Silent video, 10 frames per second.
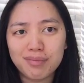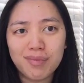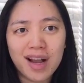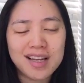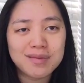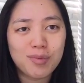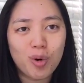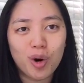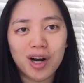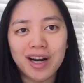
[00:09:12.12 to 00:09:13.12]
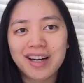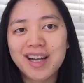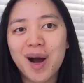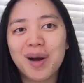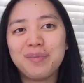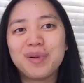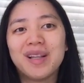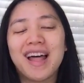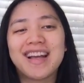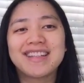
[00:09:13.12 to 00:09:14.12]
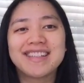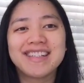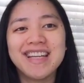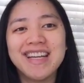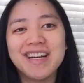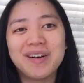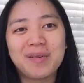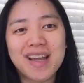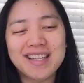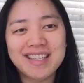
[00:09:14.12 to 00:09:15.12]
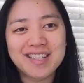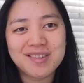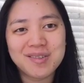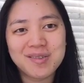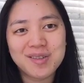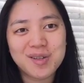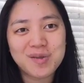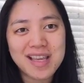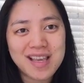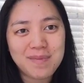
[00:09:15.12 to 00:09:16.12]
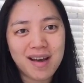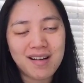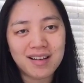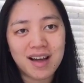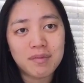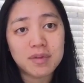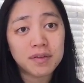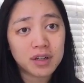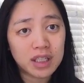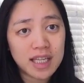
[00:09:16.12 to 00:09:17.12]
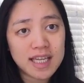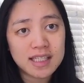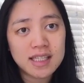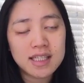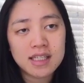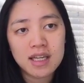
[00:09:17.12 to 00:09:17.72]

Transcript: I guess more complex ways to do email, different lists,